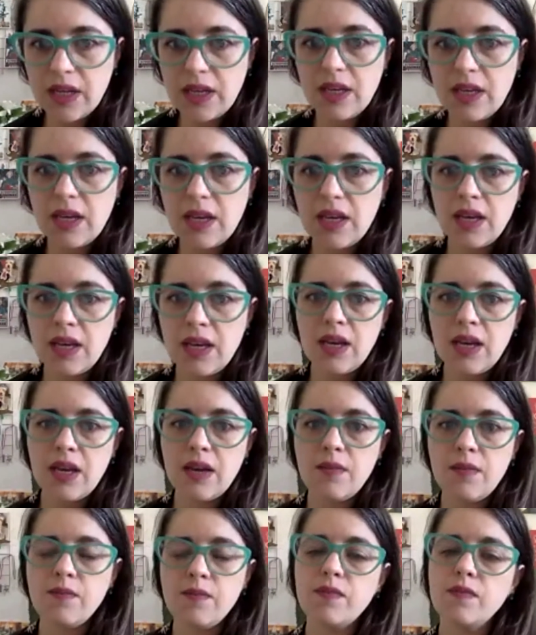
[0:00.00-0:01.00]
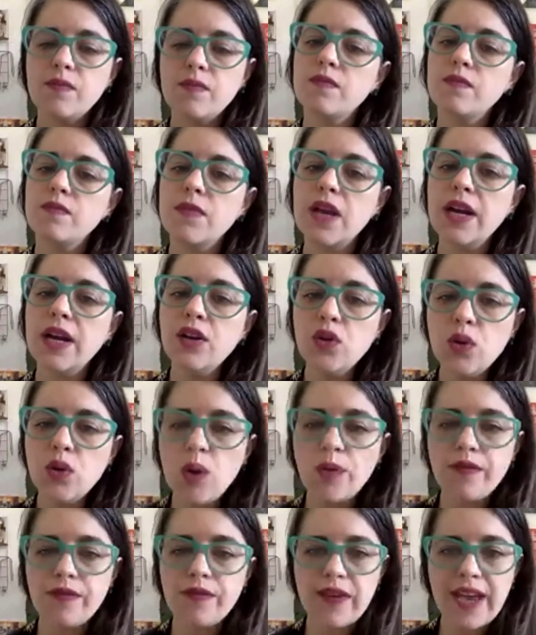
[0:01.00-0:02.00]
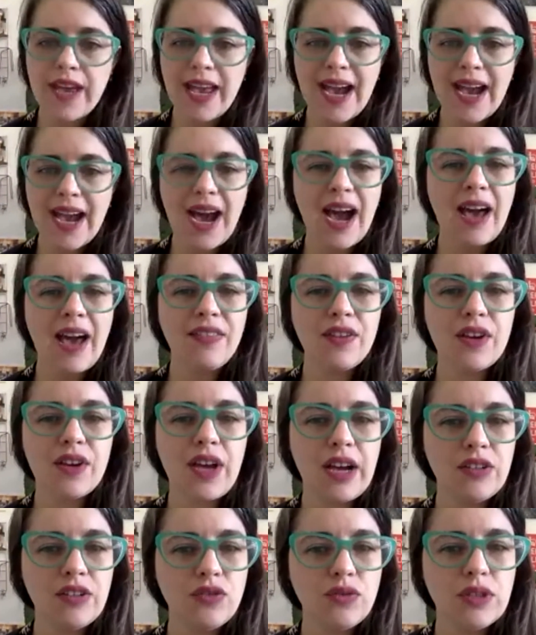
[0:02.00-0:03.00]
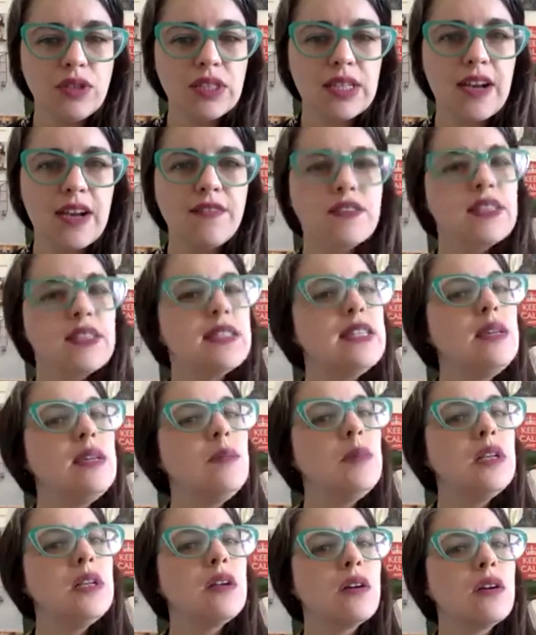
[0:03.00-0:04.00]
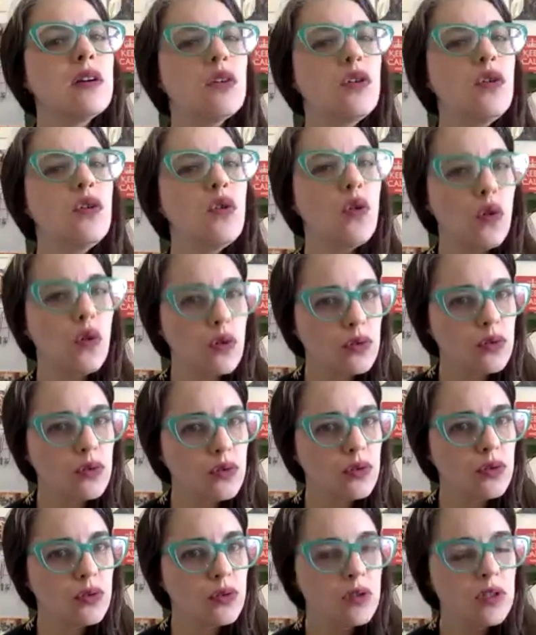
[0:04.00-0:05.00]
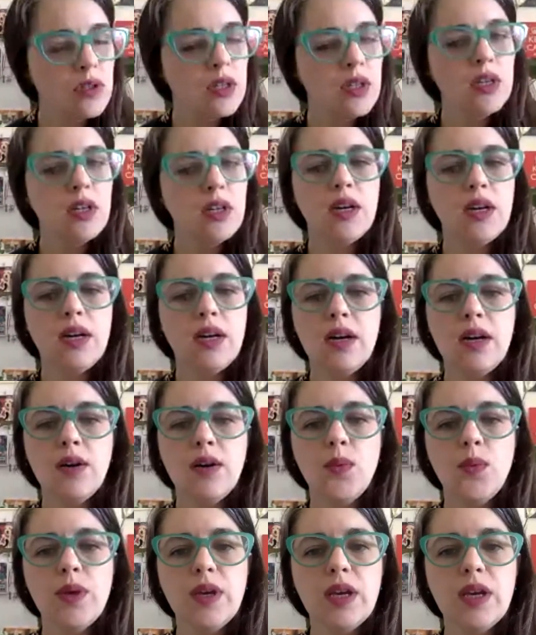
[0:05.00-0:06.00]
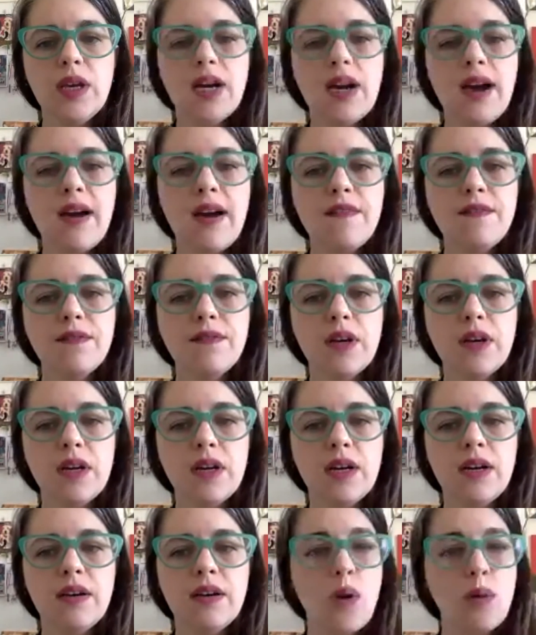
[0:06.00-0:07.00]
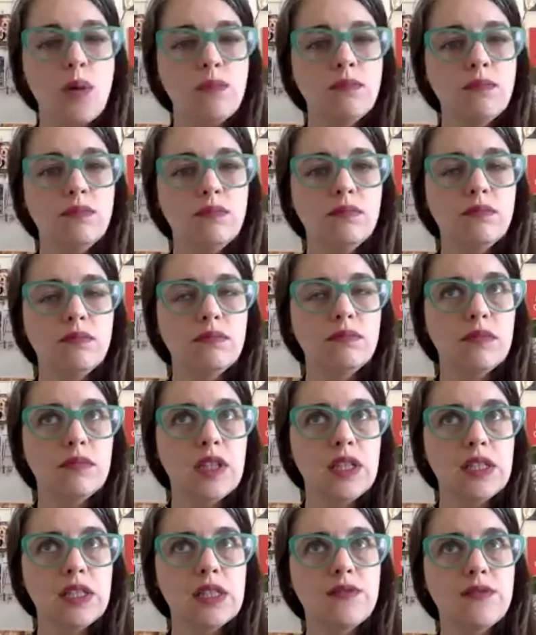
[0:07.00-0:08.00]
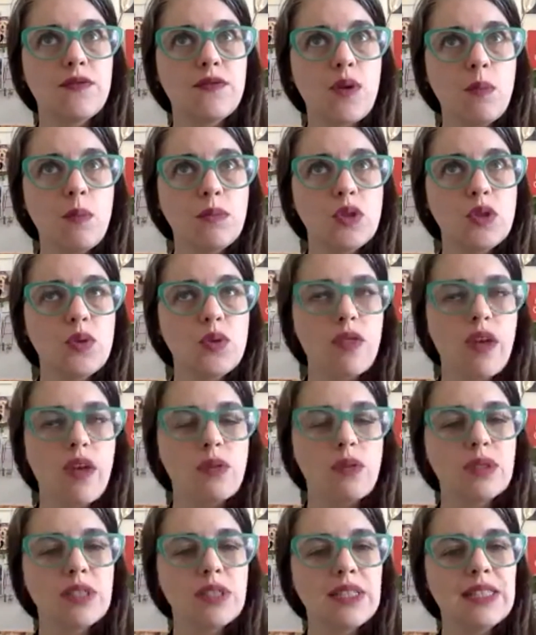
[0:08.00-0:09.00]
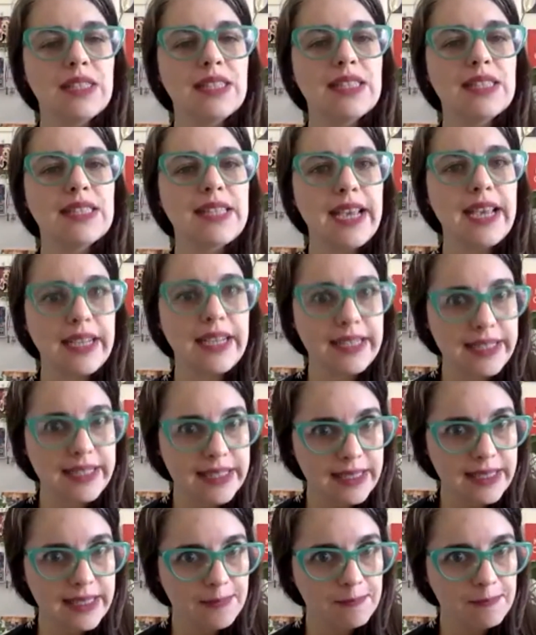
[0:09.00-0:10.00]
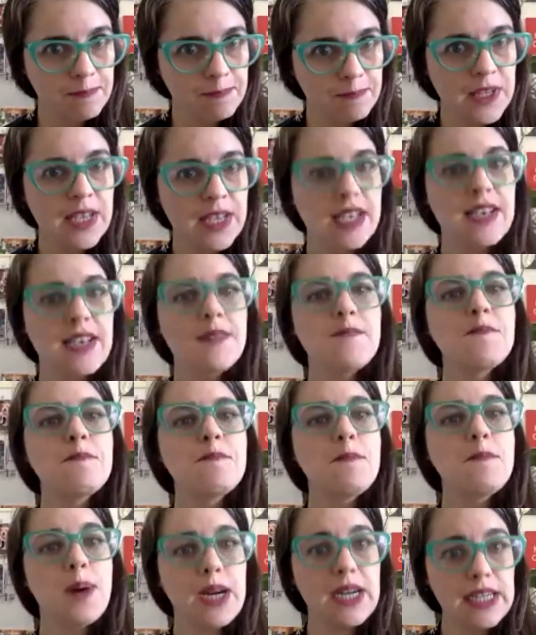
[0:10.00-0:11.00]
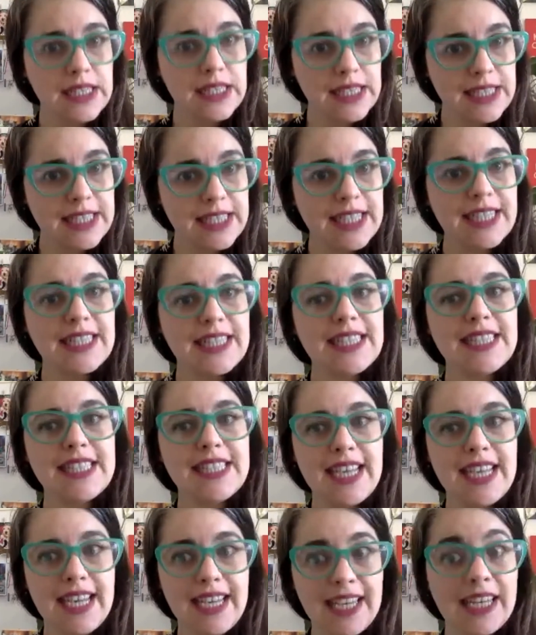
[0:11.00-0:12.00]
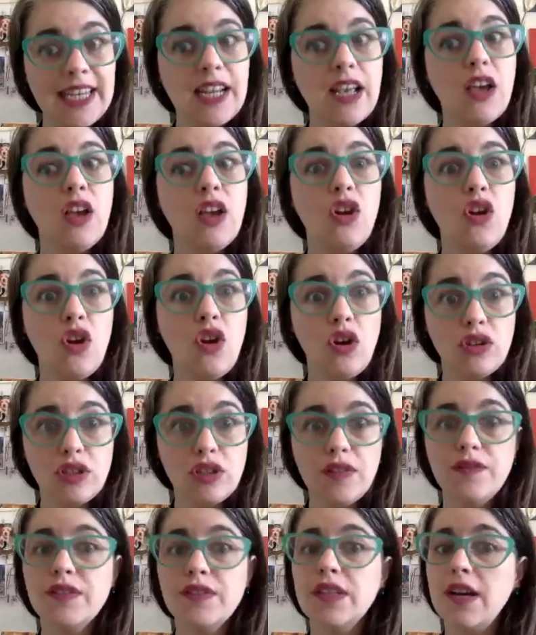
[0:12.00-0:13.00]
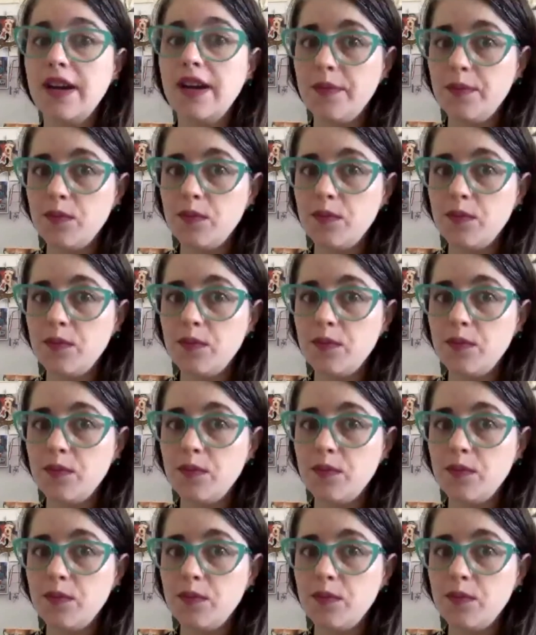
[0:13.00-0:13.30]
I don't know if other countries have similar laws. We have this law from 2006, but it's taken a lot of time.